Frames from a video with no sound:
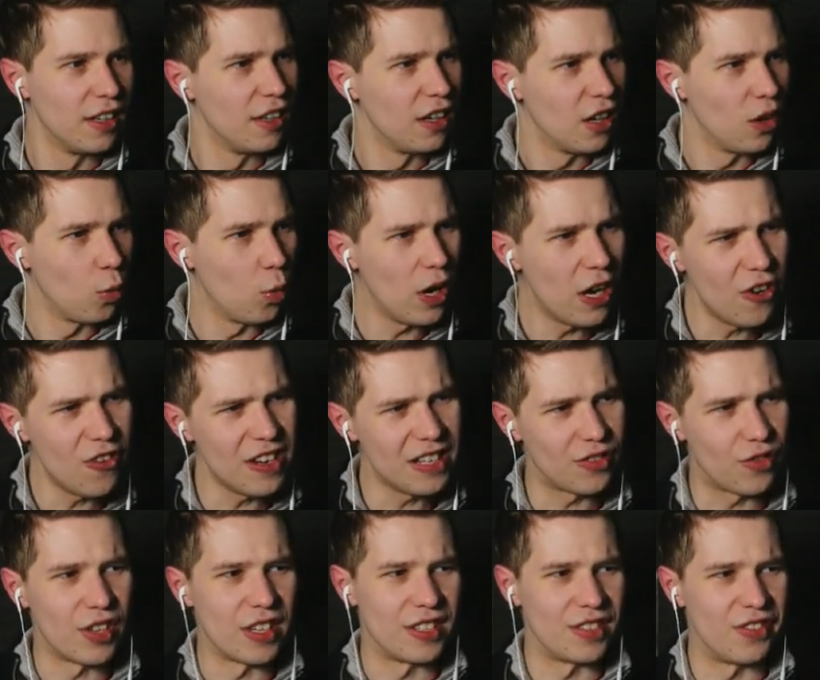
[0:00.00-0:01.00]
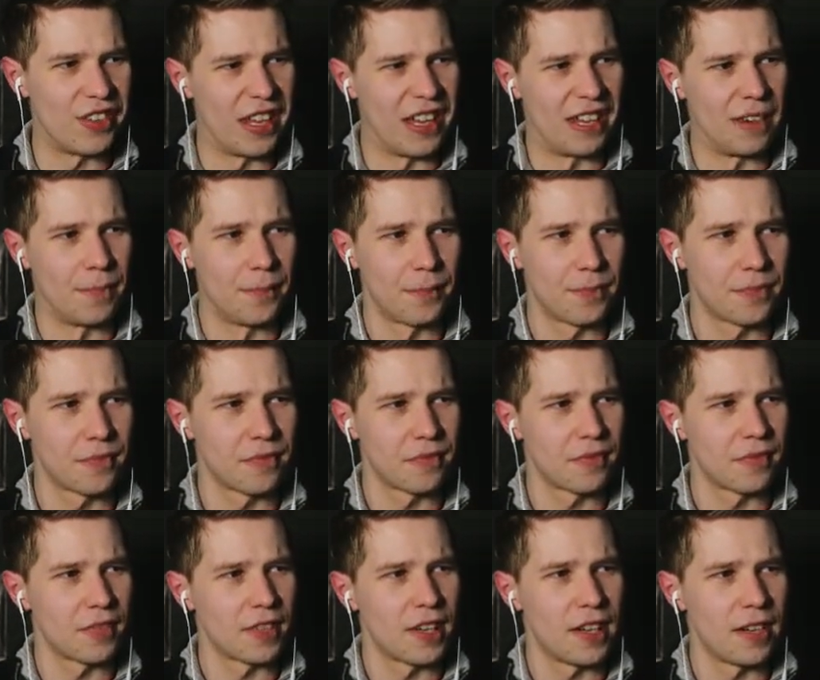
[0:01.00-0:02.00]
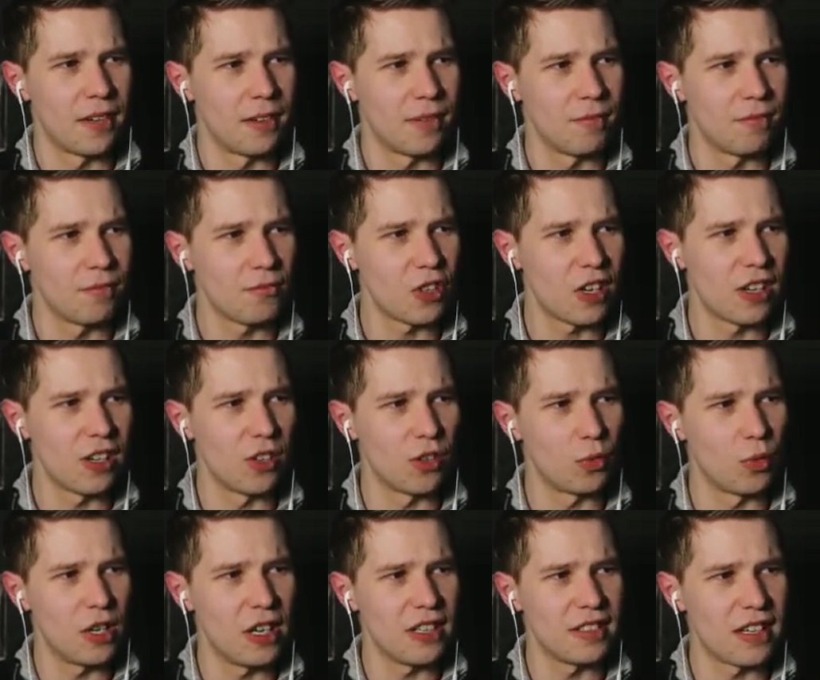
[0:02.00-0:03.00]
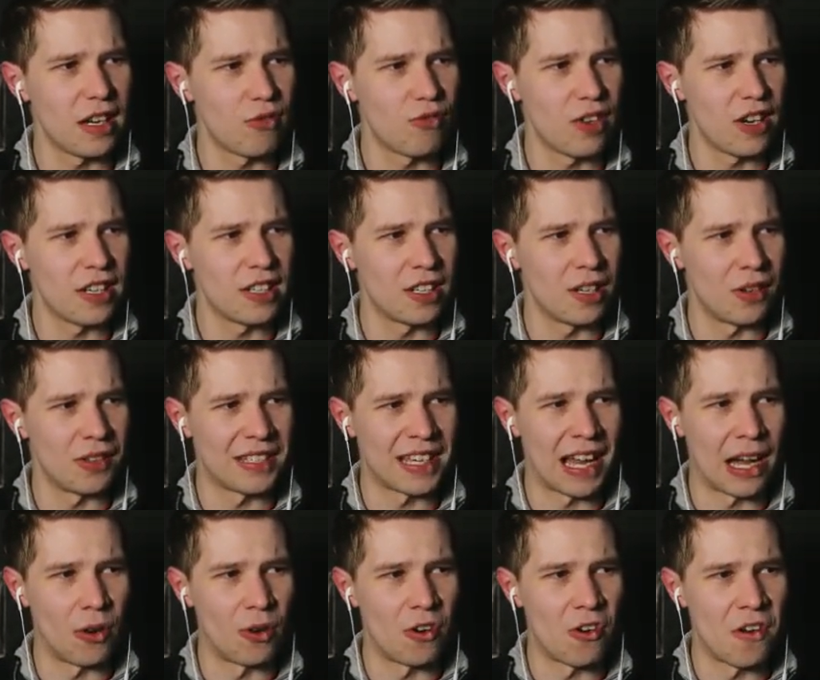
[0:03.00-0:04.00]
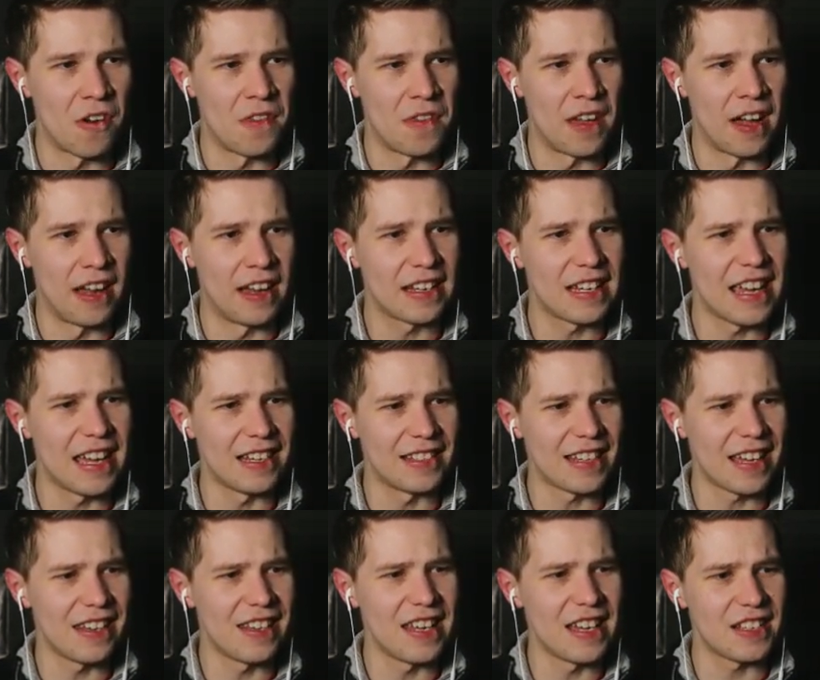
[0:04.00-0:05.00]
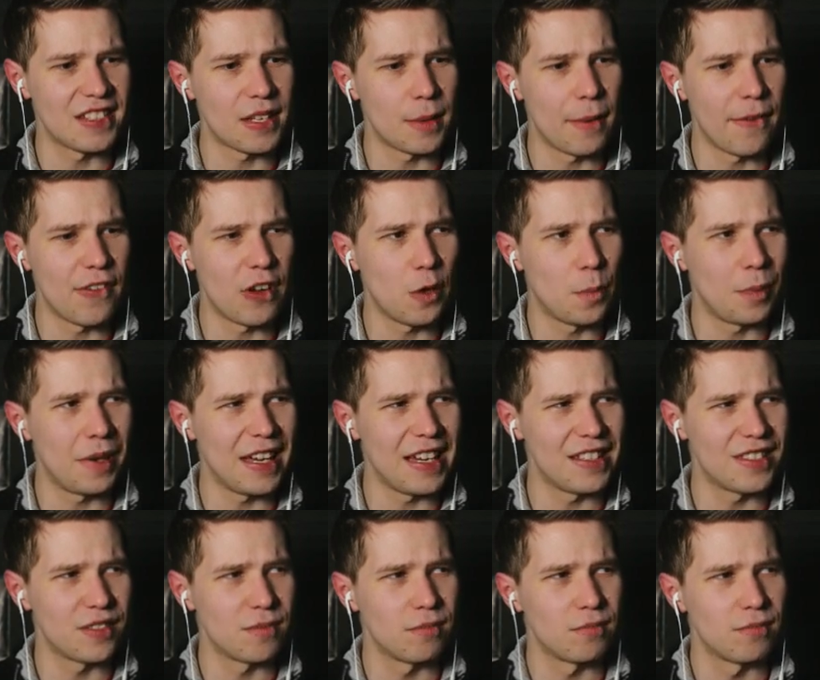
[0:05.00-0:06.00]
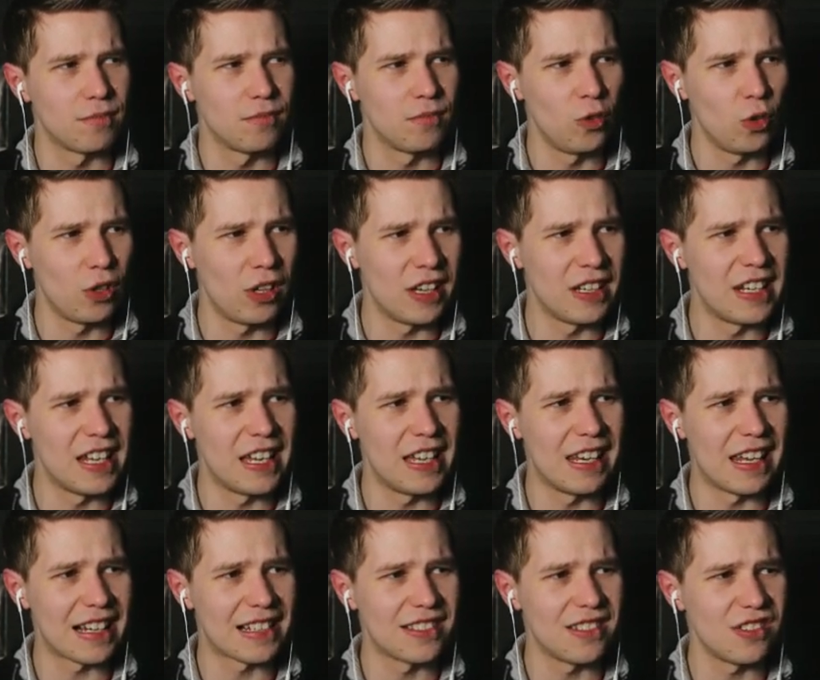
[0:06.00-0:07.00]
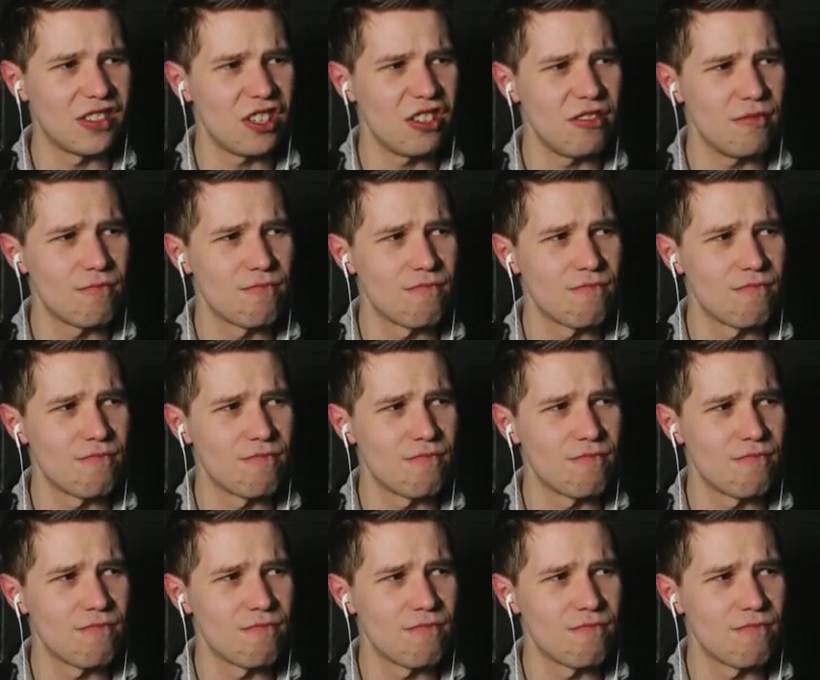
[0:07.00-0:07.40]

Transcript: Where is this, then? I'm trying to look. Where's that radio tower and that? Again, is that near Somerville Place? Or, like, near Lexington?